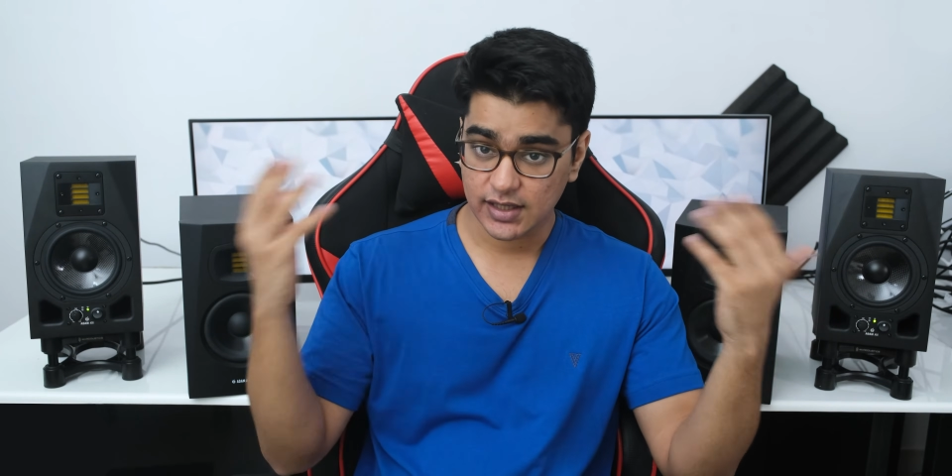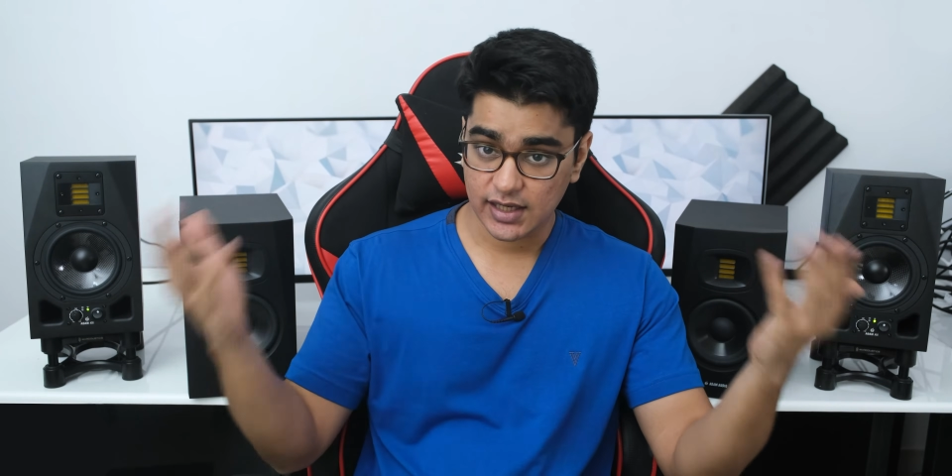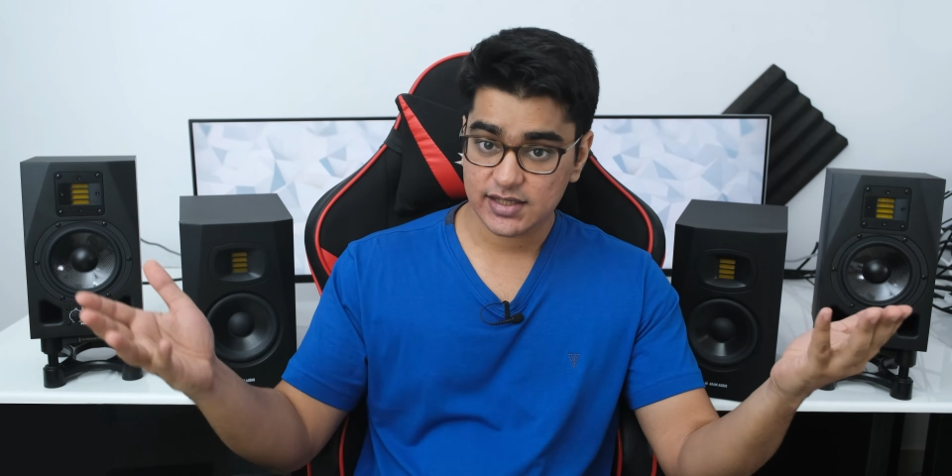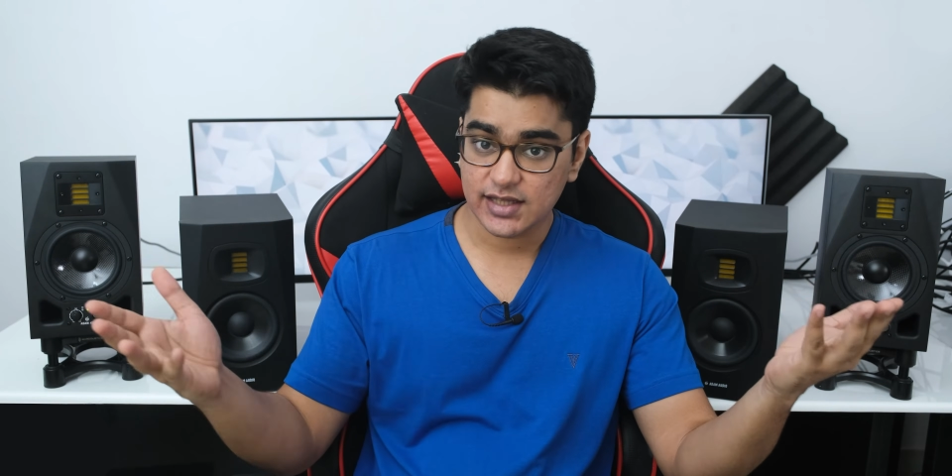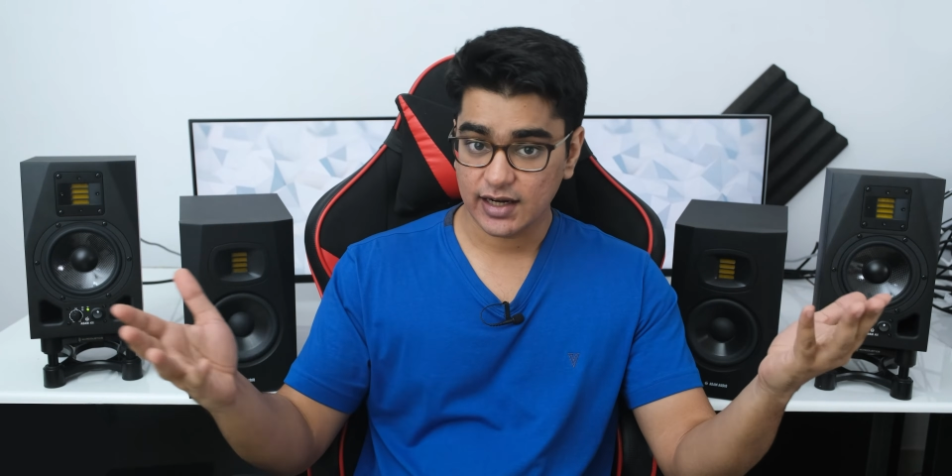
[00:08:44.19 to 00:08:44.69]

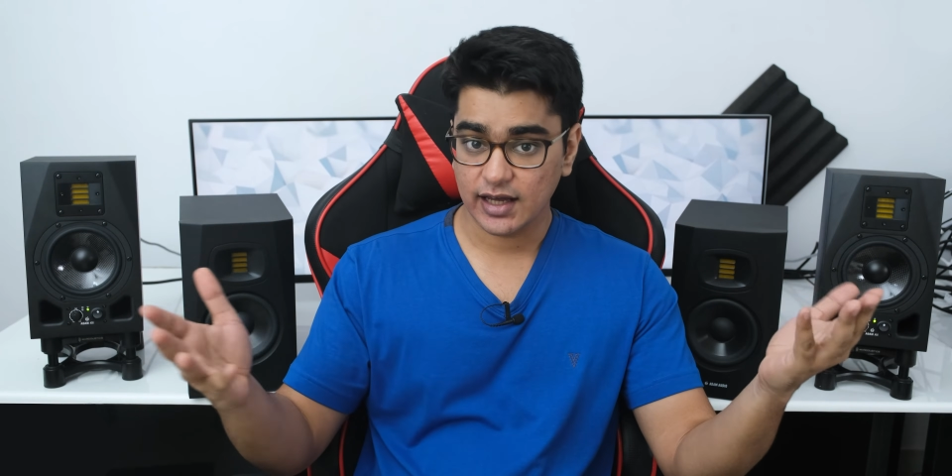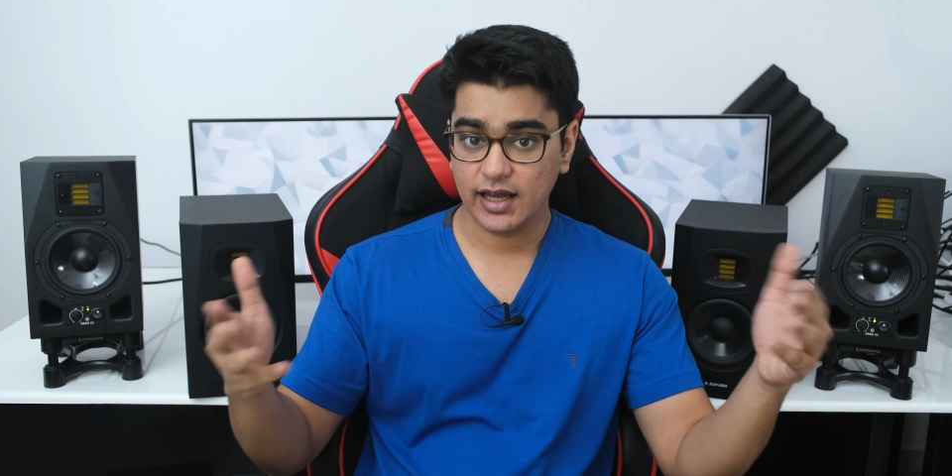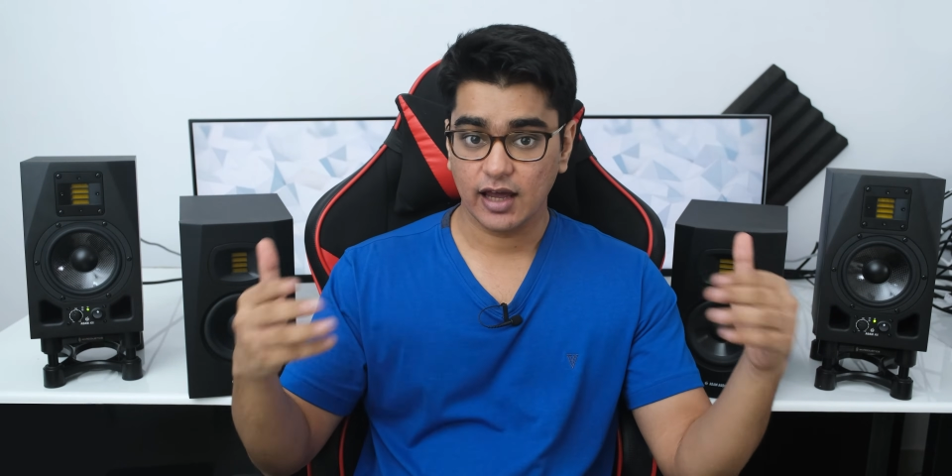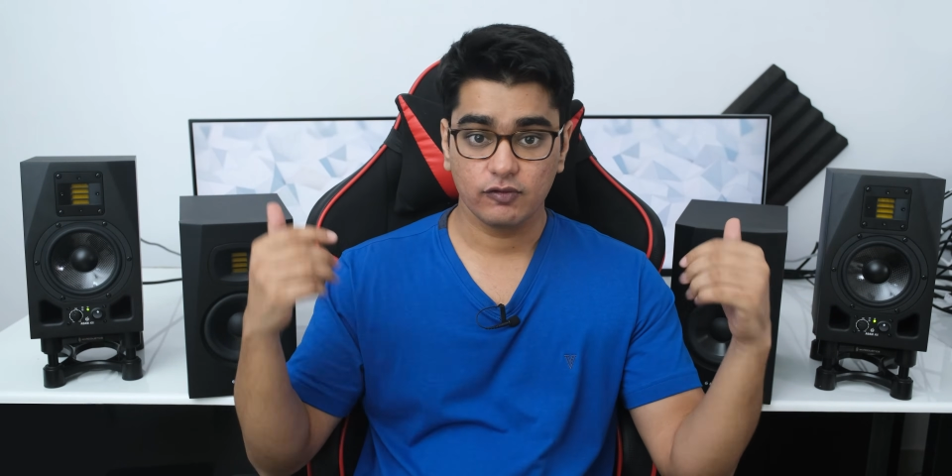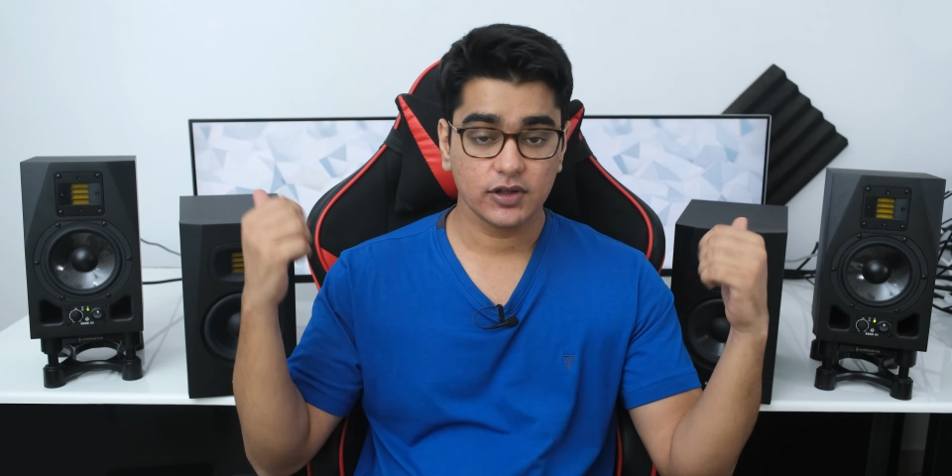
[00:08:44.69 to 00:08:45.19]
is that I
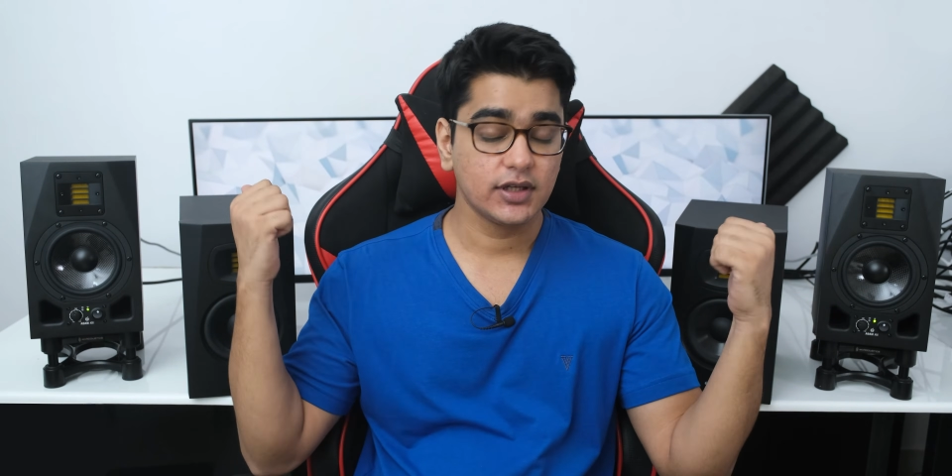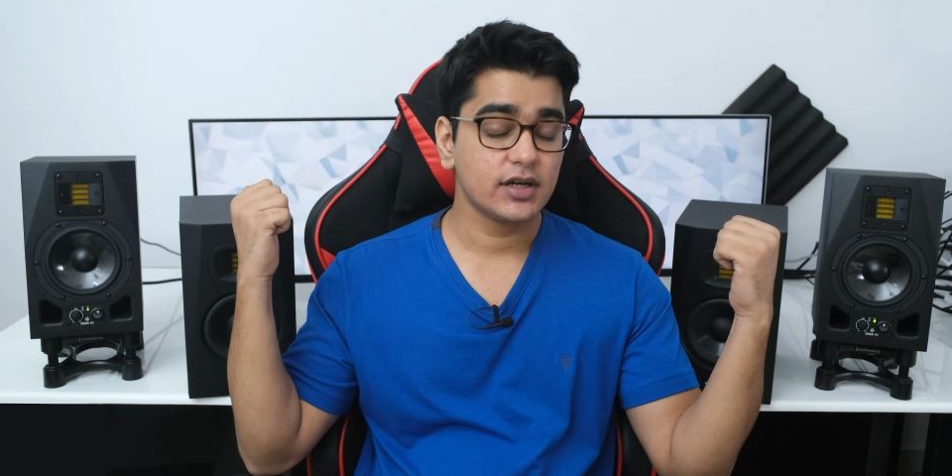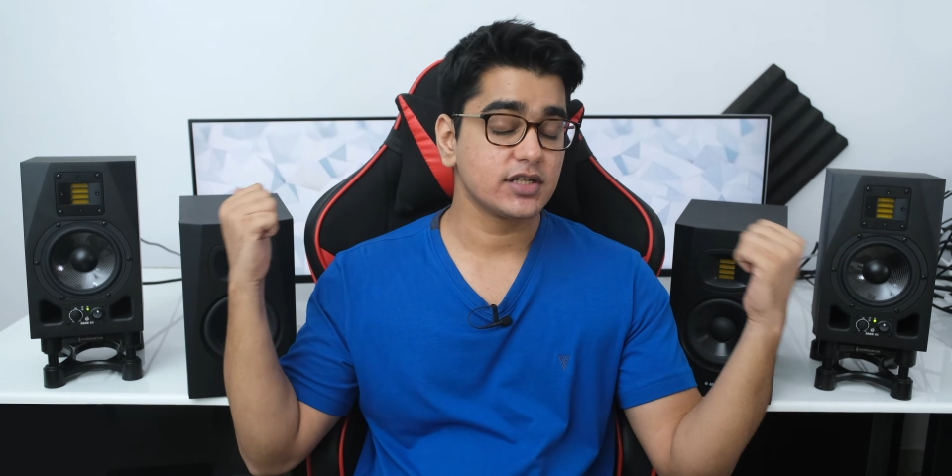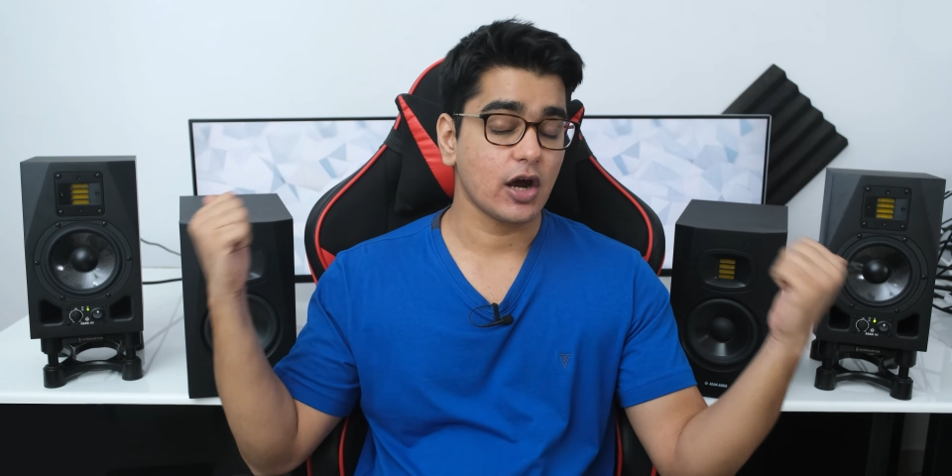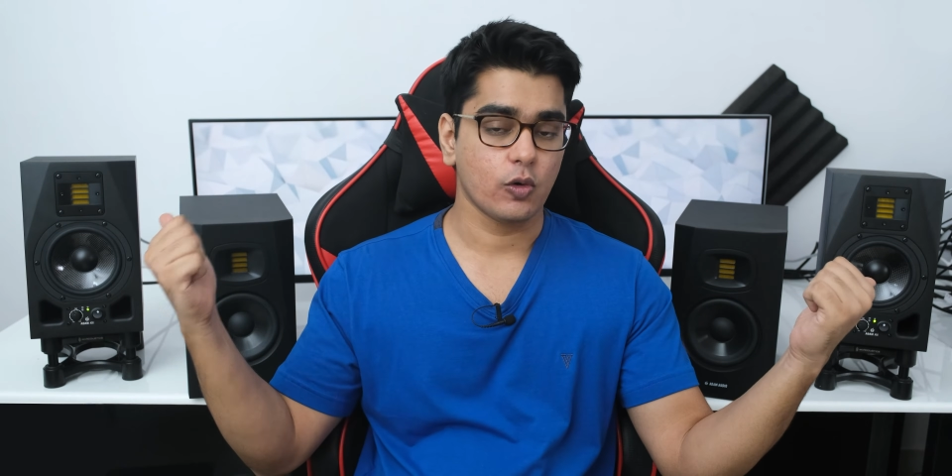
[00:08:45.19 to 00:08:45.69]
have with their
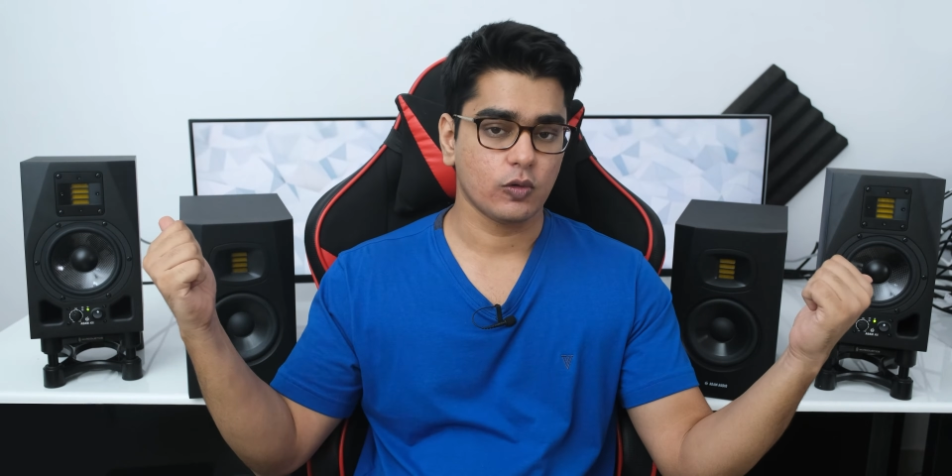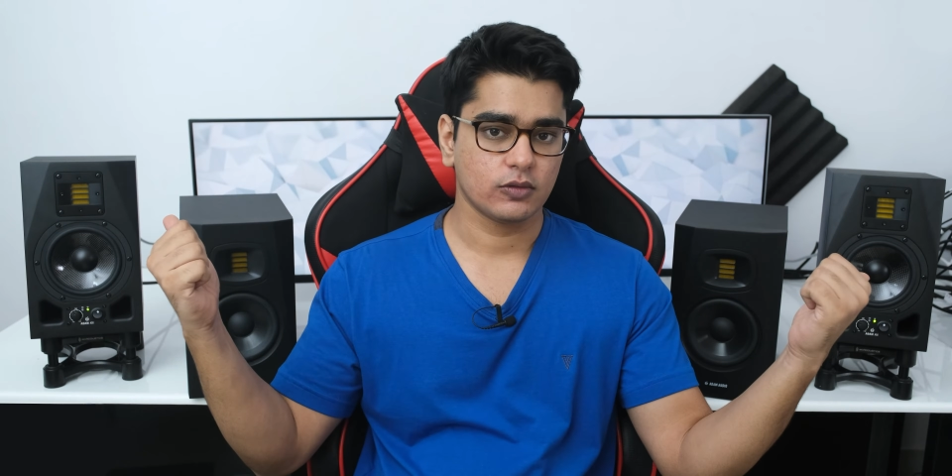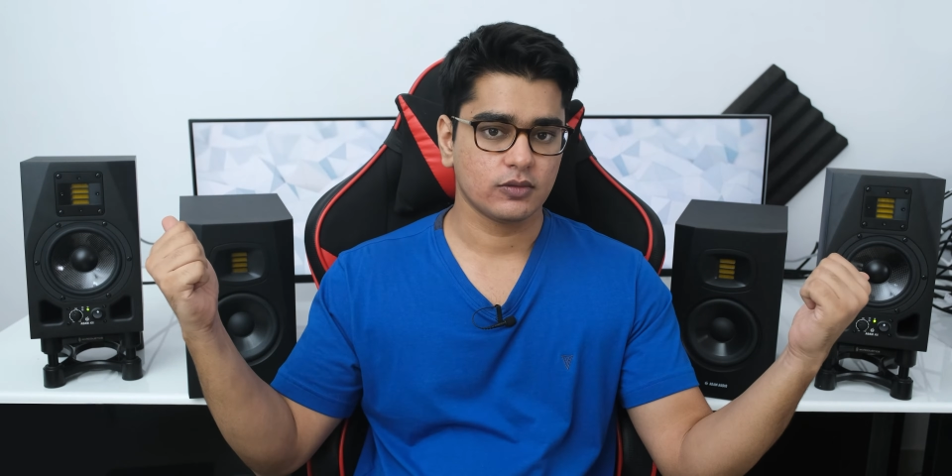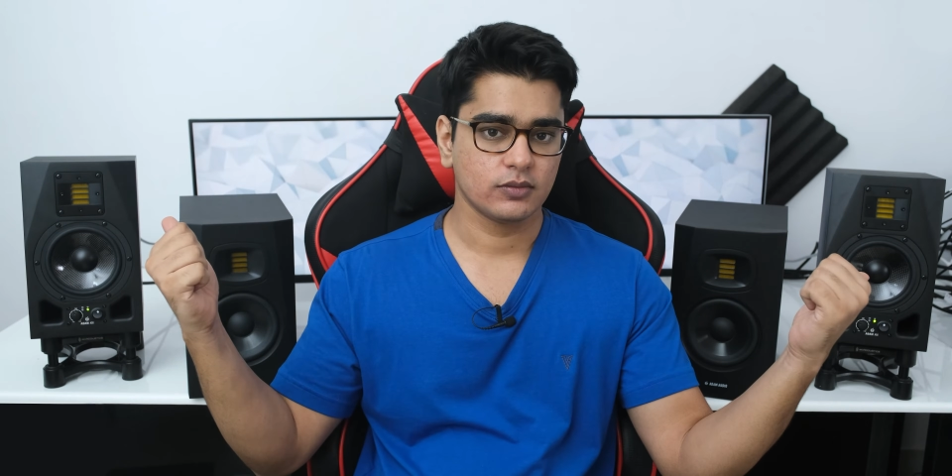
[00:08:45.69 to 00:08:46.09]
sound.